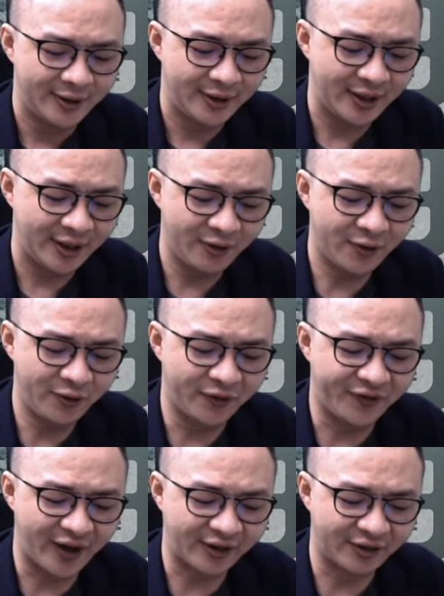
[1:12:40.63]
And then I'm going to
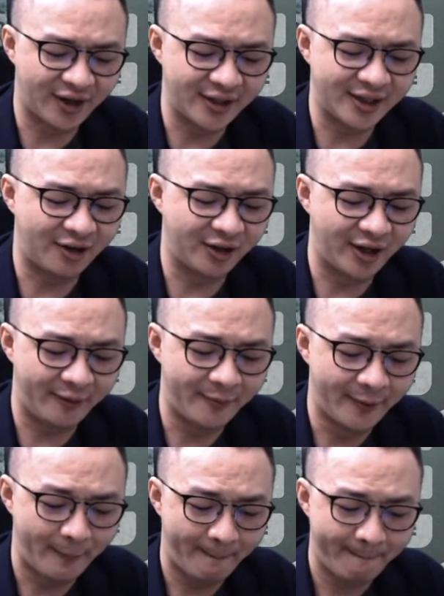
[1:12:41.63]
factorize out the m.
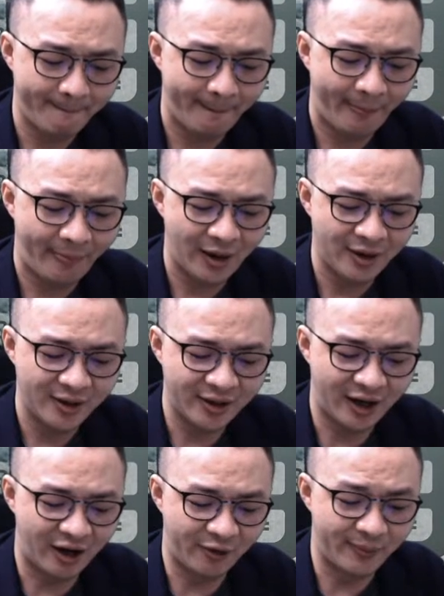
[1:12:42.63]

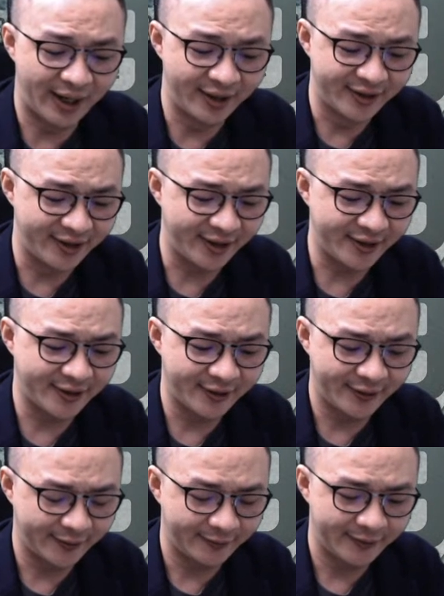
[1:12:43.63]
R minus 6.
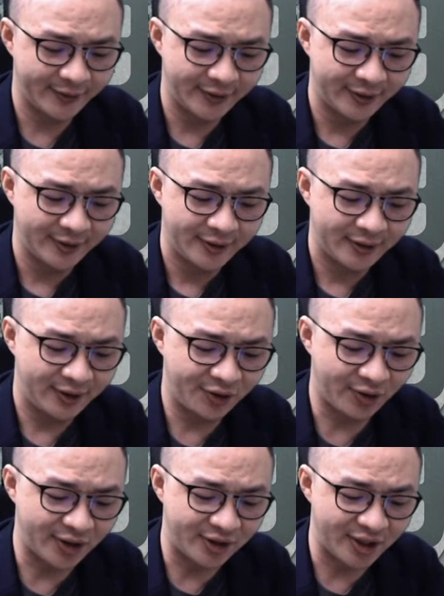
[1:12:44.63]
This
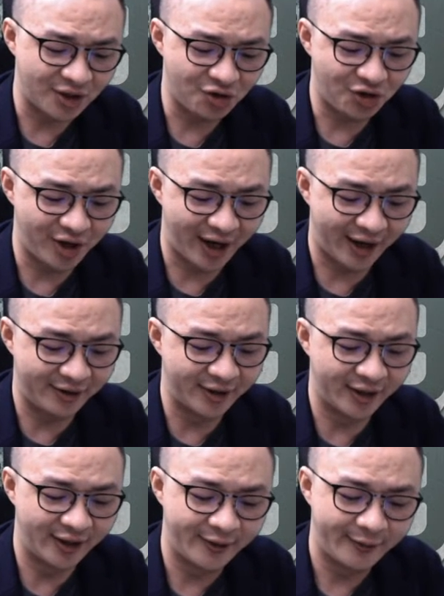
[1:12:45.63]
one is just 3n, isn't it?